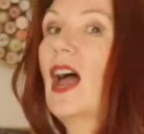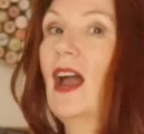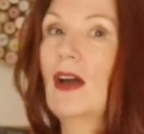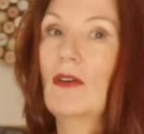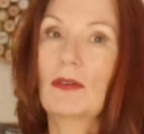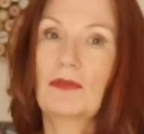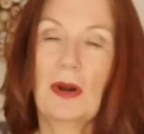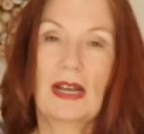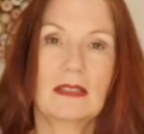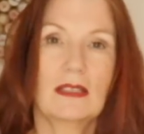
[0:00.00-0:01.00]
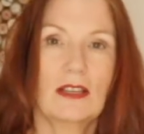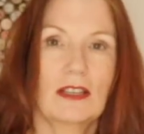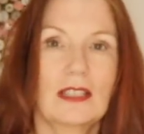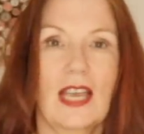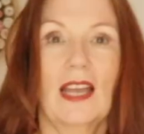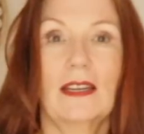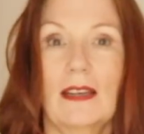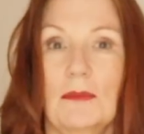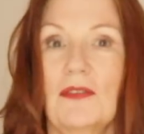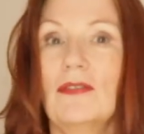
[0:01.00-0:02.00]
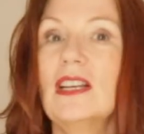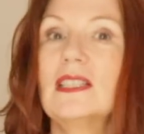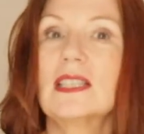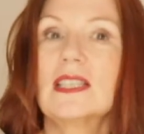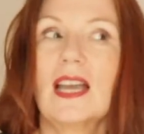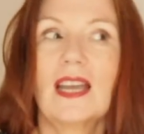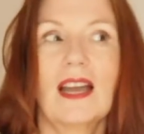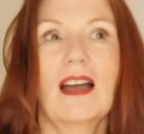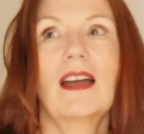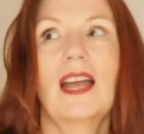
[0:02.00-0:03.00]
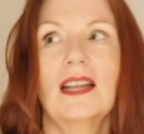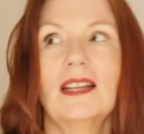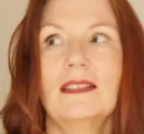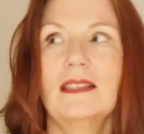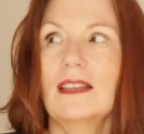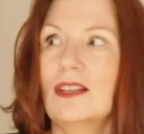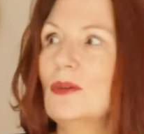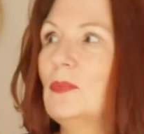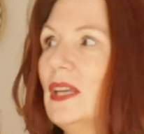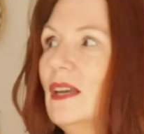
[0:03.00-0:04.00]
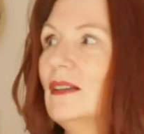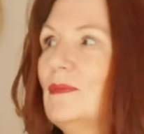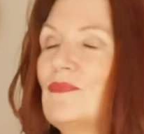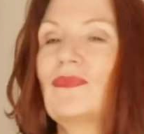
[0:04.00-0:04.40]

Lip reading: how Ruan's looked, and I'm afraid to say, did I copy her?